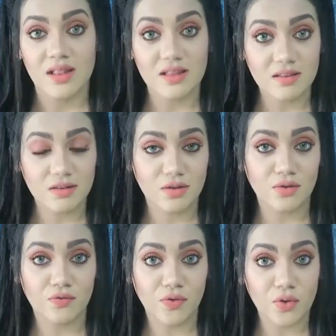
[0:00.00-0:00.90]
This is
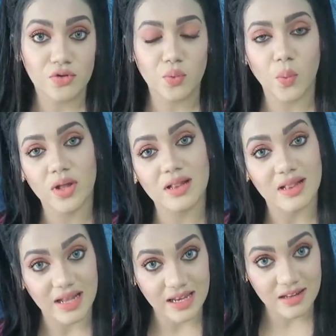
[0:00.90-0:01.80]
infused with
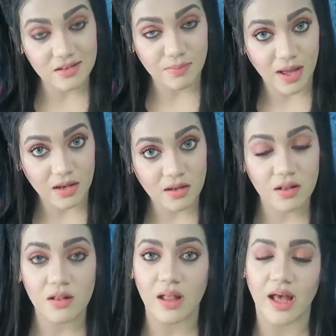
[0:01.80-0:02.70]
lady's
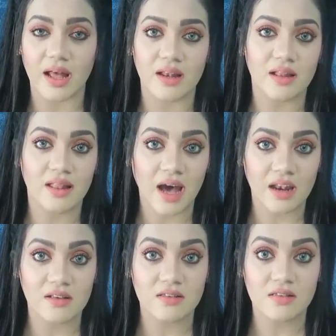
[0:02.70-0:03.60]
menthol, and
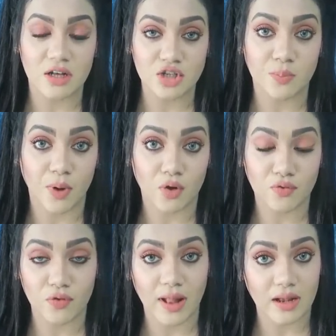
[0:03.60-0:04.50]
that is such a
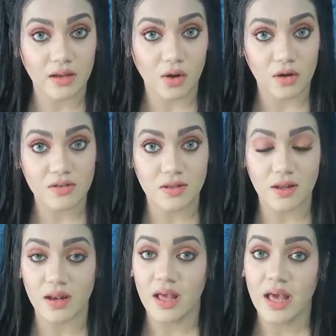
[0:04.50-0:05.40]
powerful
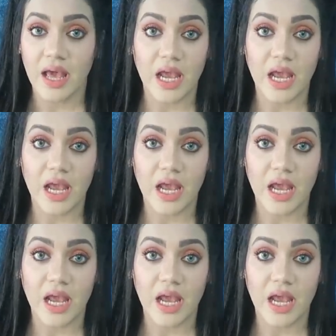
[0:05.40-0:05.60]
antioxidant.